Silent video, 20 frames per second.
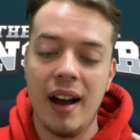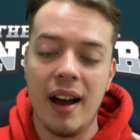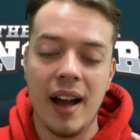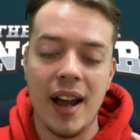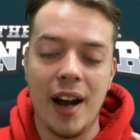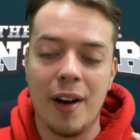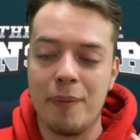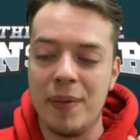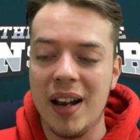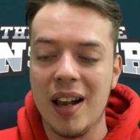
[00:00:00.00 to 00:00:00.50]

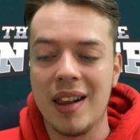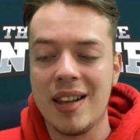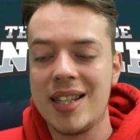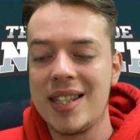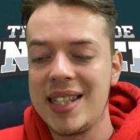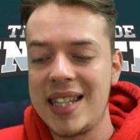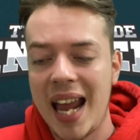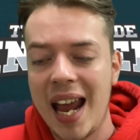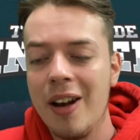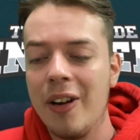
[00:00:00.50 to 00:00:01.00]
I've been
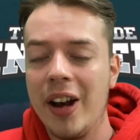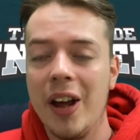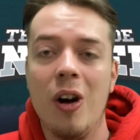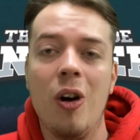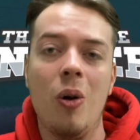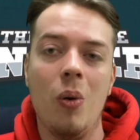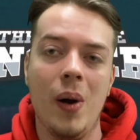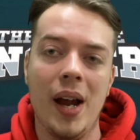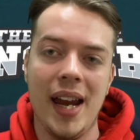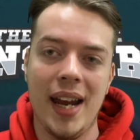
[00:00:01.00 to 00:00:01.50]
sitting on it all
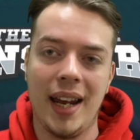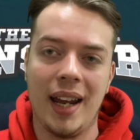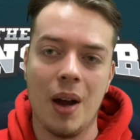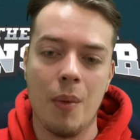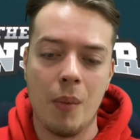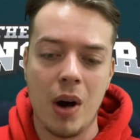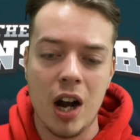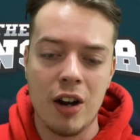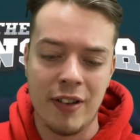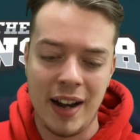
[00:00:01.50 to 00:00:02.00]
week and
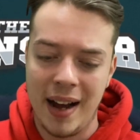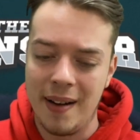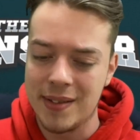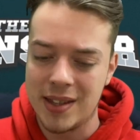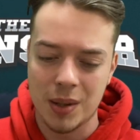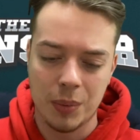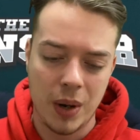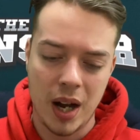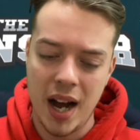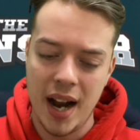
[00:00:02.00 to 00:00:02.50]
wondering how to
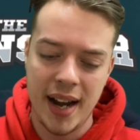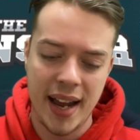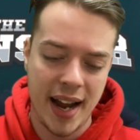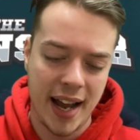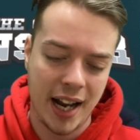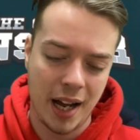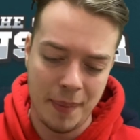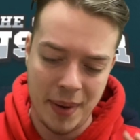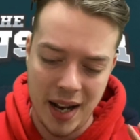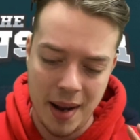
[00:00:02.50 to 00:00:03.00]
word it, and
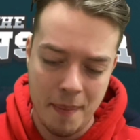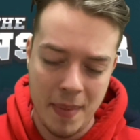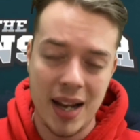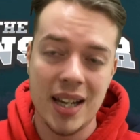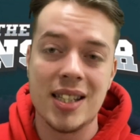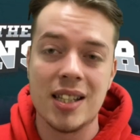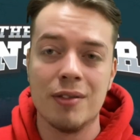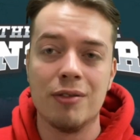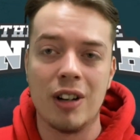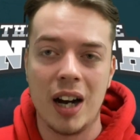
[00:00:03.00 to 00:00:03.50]
I'm in the
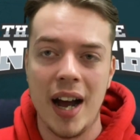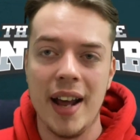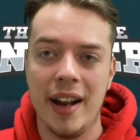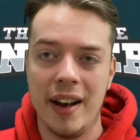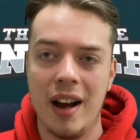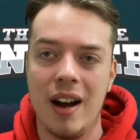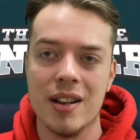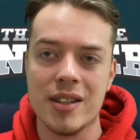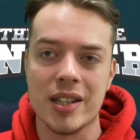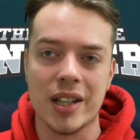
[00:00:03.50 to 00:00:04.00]
midst of writing an
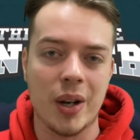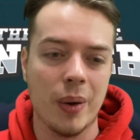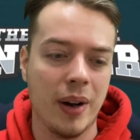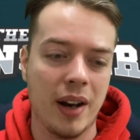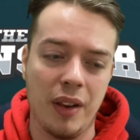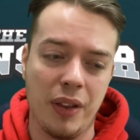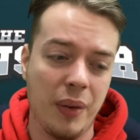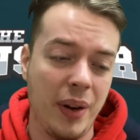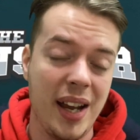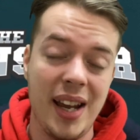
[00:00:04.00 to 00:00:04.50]
article, and I
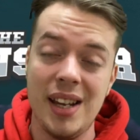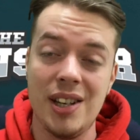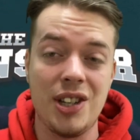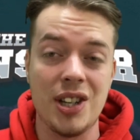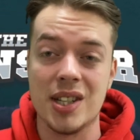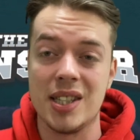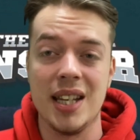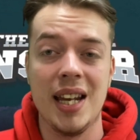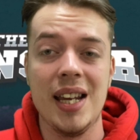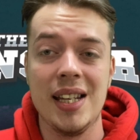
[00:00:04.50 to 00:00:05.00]
thought it is
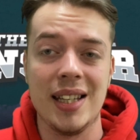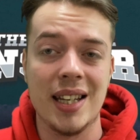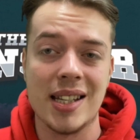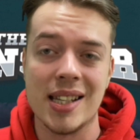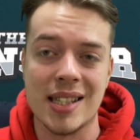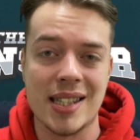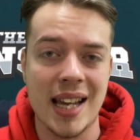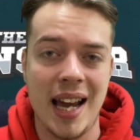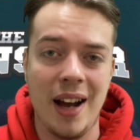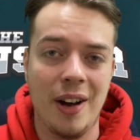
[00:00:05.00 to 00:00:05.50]
just easier to
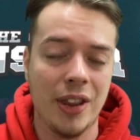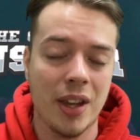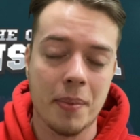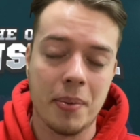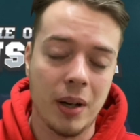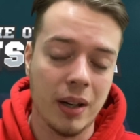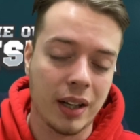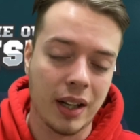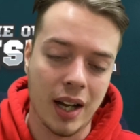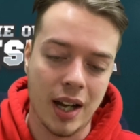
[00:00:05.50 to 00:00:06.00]
say it on the
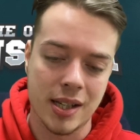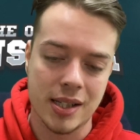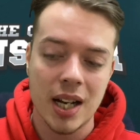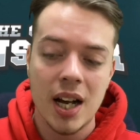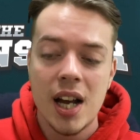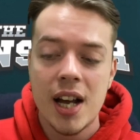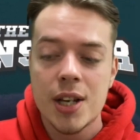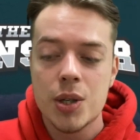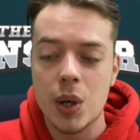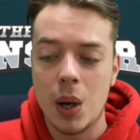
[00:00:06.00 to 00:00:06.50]
podcast.
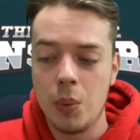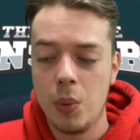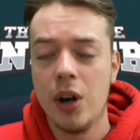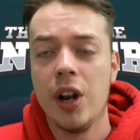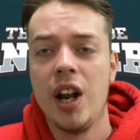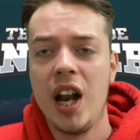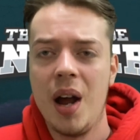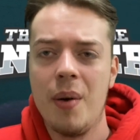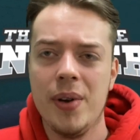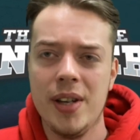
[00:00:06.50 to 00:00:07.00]
So I want to
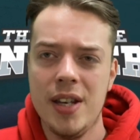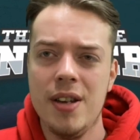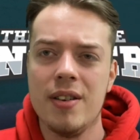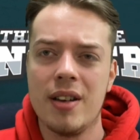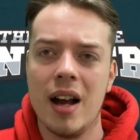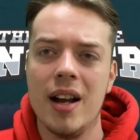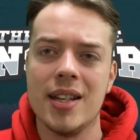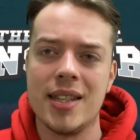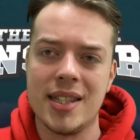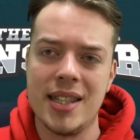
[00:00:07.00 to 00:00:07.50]
know what you
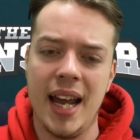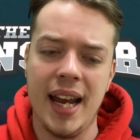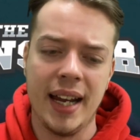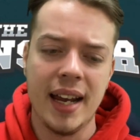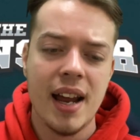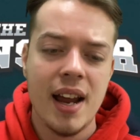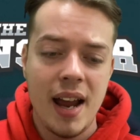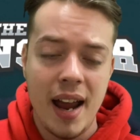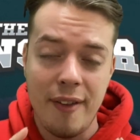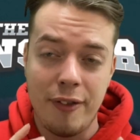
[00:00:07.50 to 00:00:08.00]
guys think.
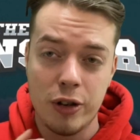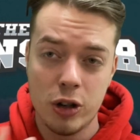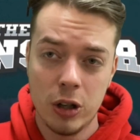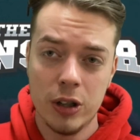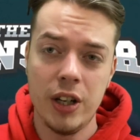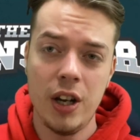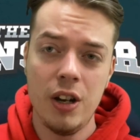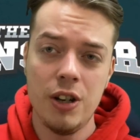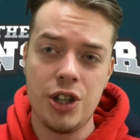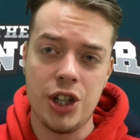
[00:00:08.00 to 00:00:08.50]
If you're on
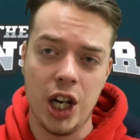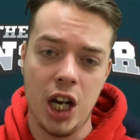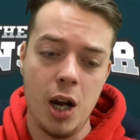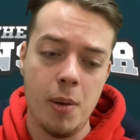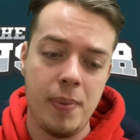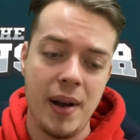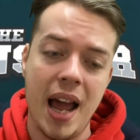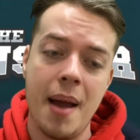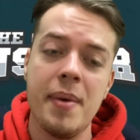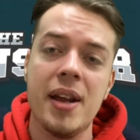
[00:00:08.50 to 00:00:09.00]
YouTube,
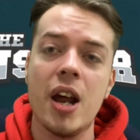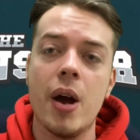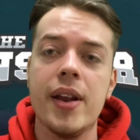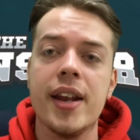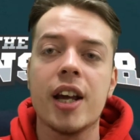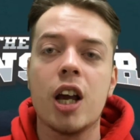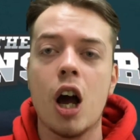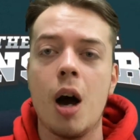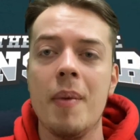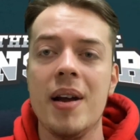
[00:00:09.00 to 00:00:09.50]
let me know in the
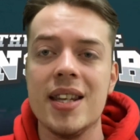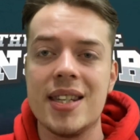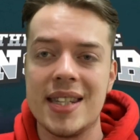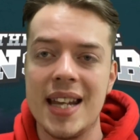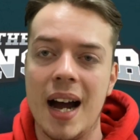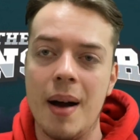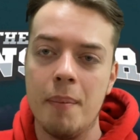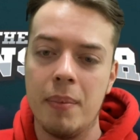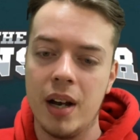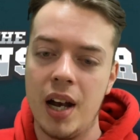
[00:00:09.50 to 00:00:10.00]
comments
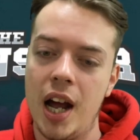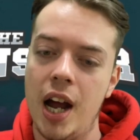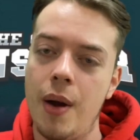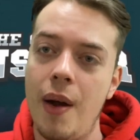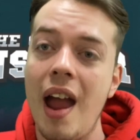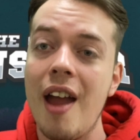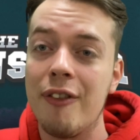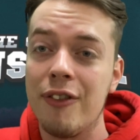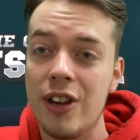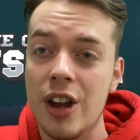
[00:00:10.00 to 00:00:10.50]
down below.
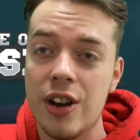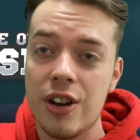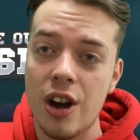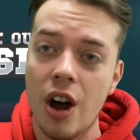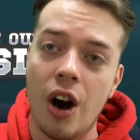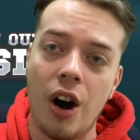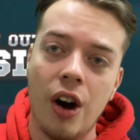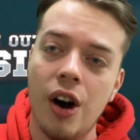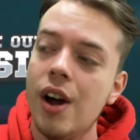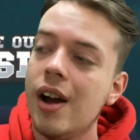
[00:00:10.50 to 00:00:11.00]
If you're
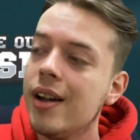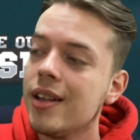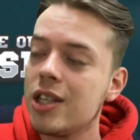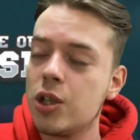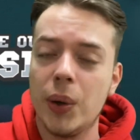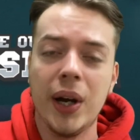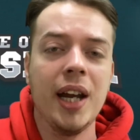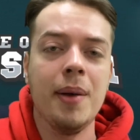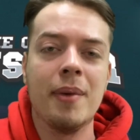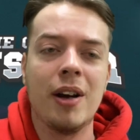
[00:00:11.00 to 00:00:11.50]
not,
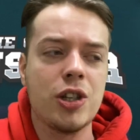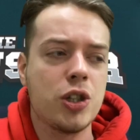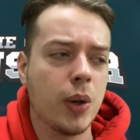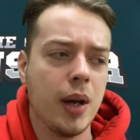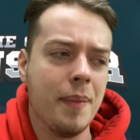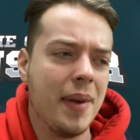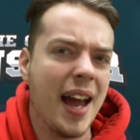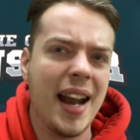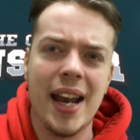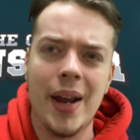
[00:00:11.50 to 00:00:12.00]
tweet
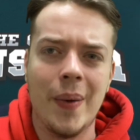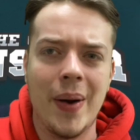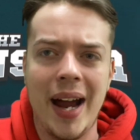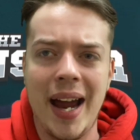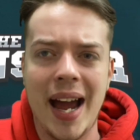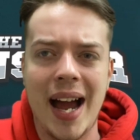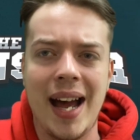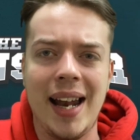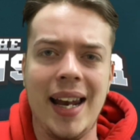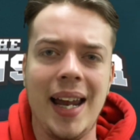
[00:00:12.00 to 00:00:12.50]
me anyway,
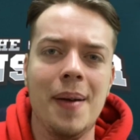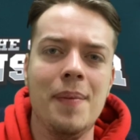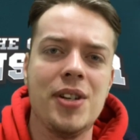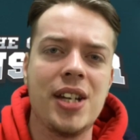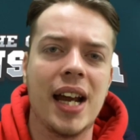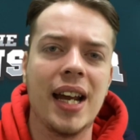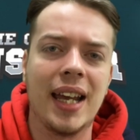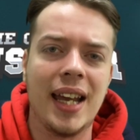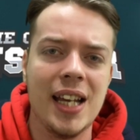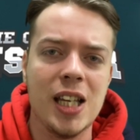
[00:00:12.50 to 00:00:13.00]
at Liam
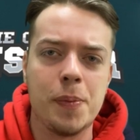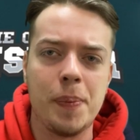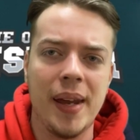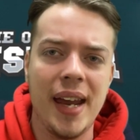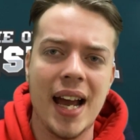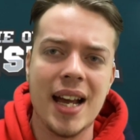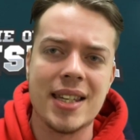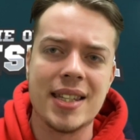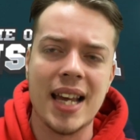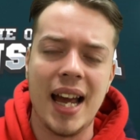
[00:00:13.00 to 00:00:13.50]
Jenkins
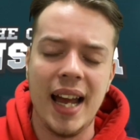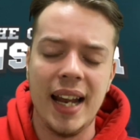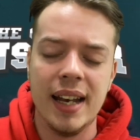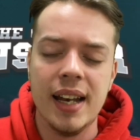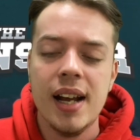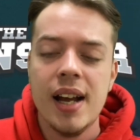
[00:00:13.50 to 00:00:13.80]
PSN.